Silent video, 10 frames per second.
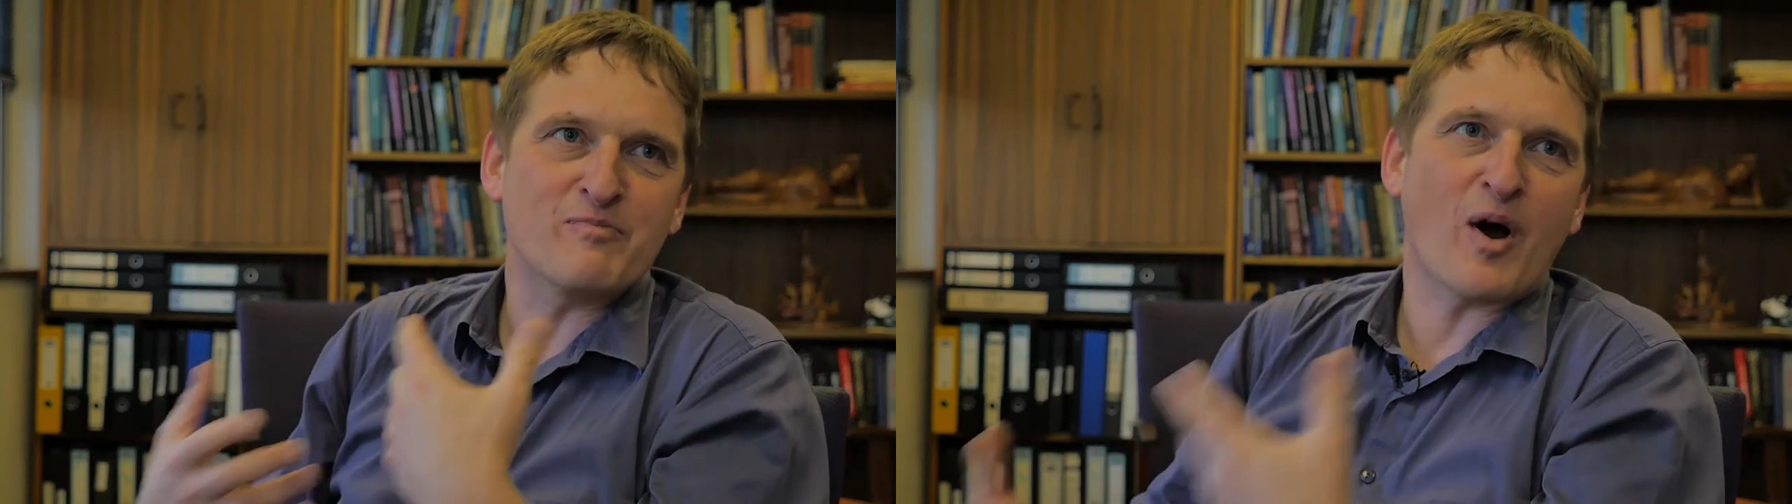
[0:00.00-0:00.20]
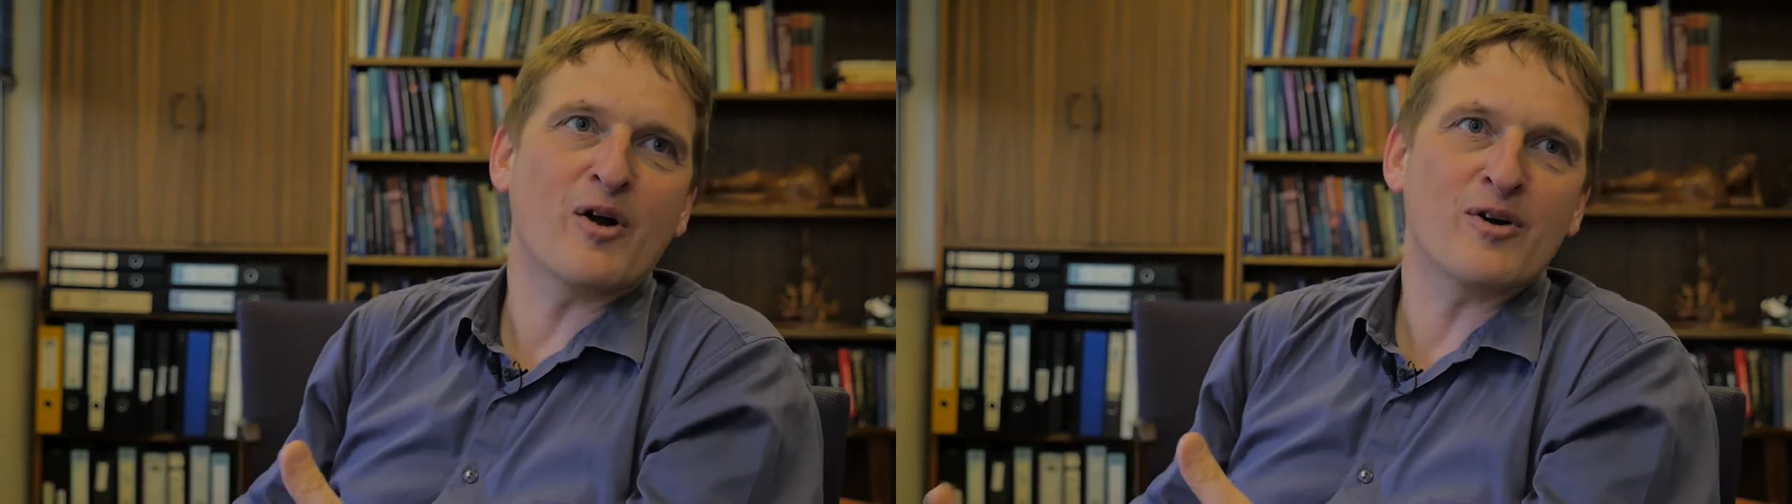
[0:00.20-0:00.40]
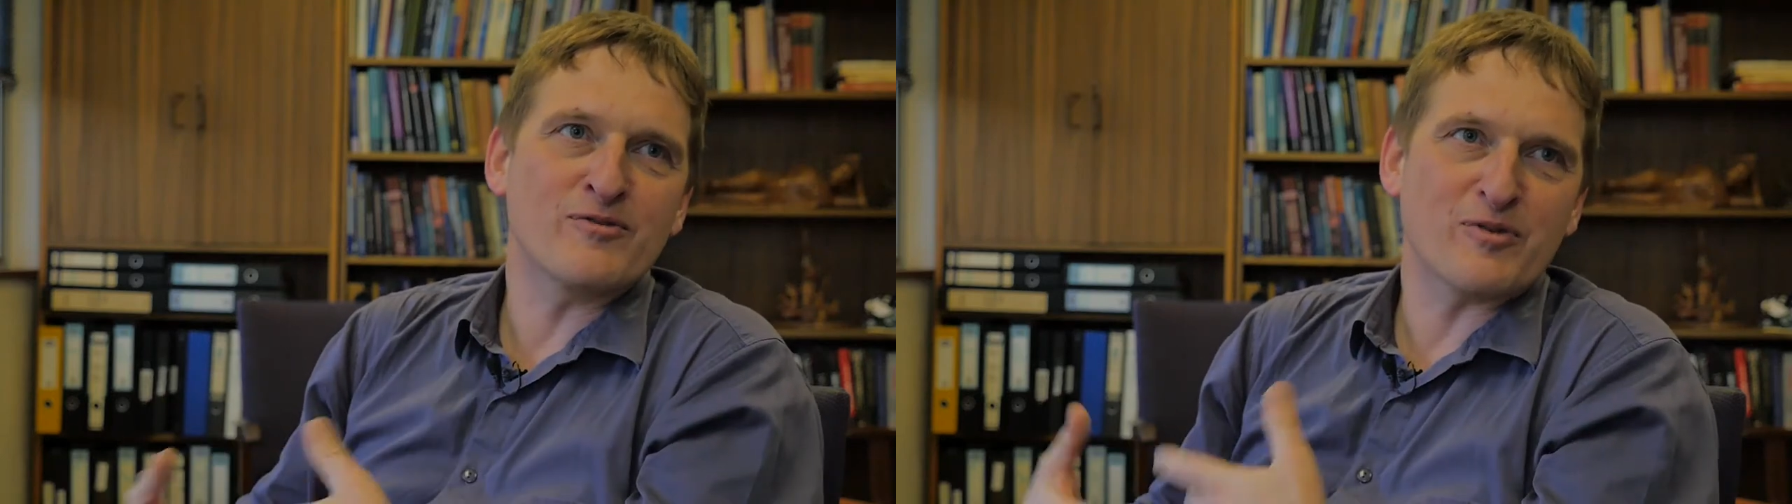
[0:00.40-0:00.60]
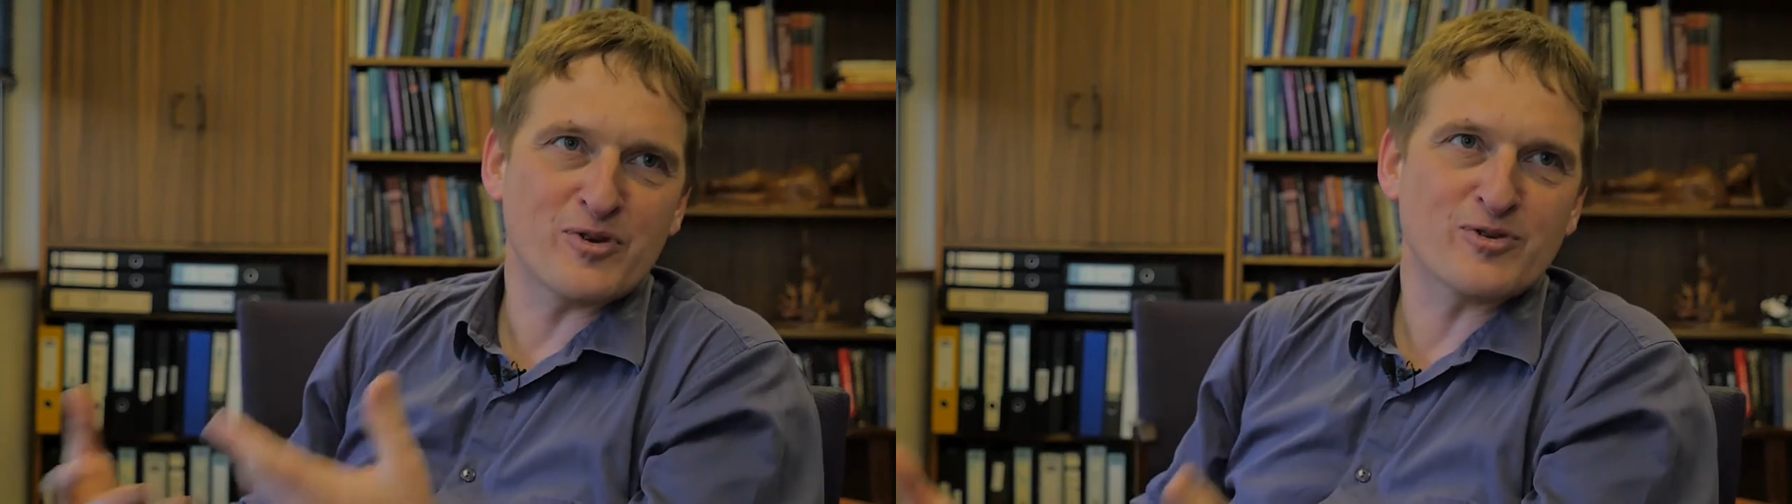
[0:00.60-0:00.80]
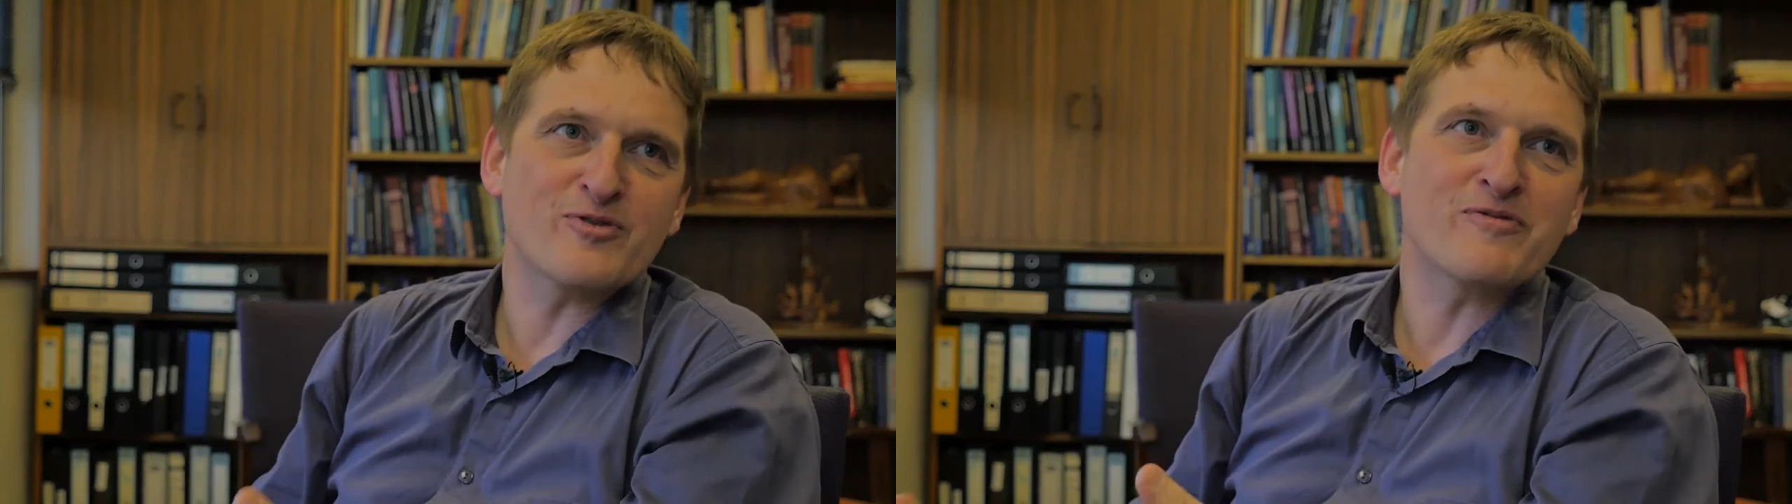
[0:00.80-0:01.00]
borrowed from
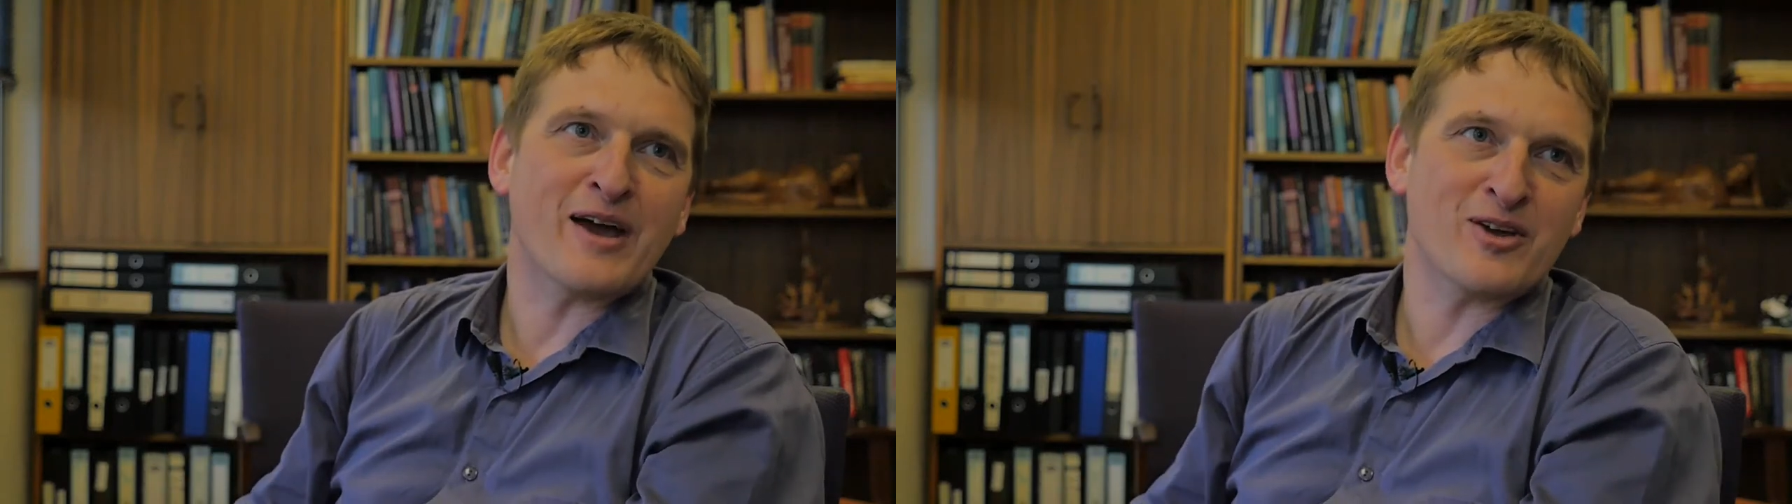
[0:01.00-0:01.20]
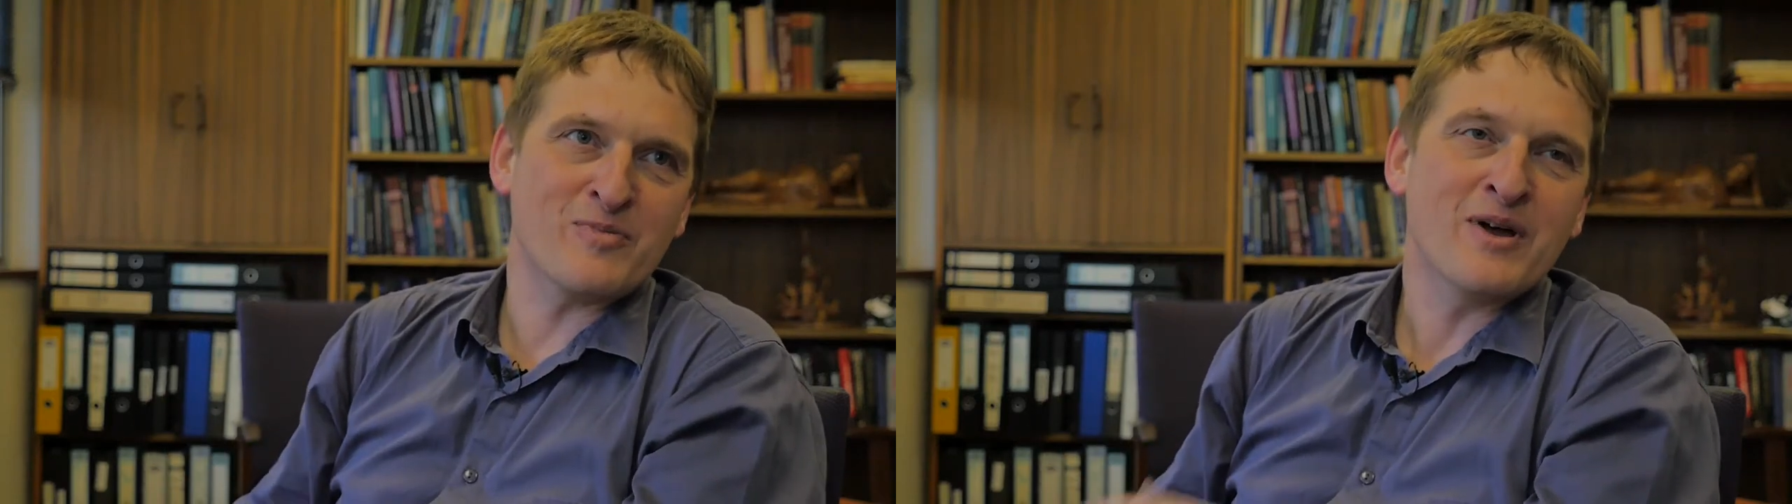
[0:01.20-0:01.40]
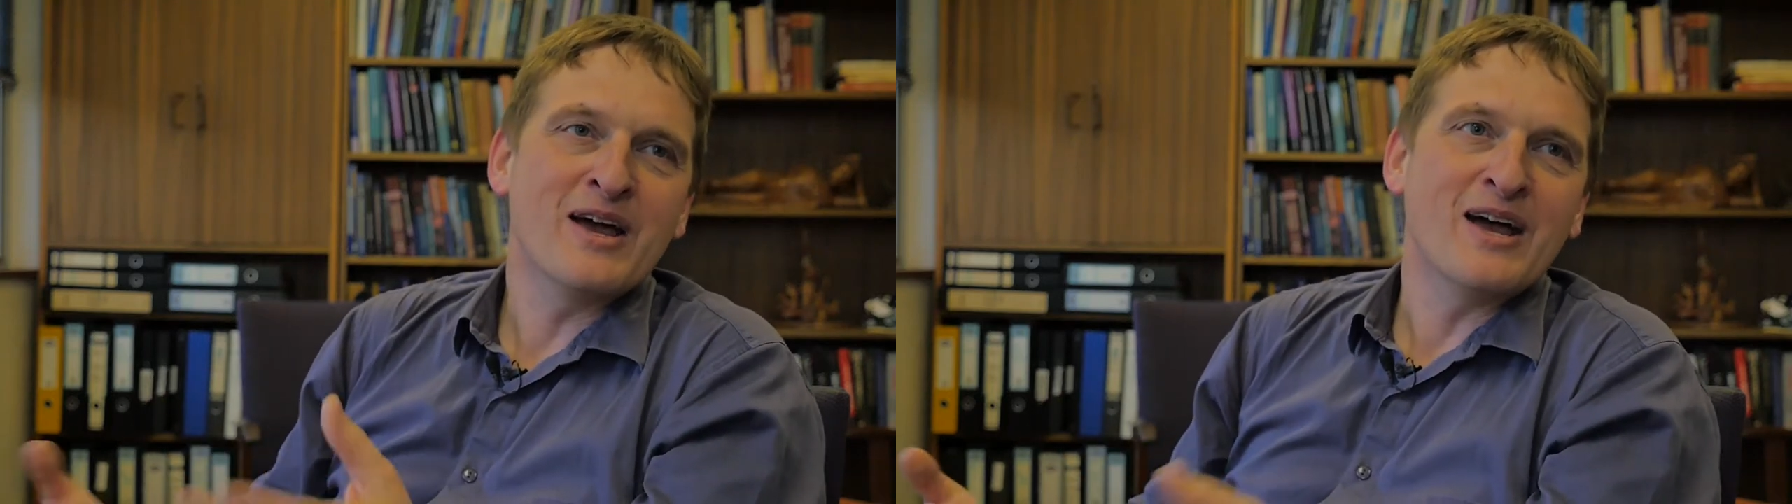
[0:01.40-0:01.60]
the true vacuum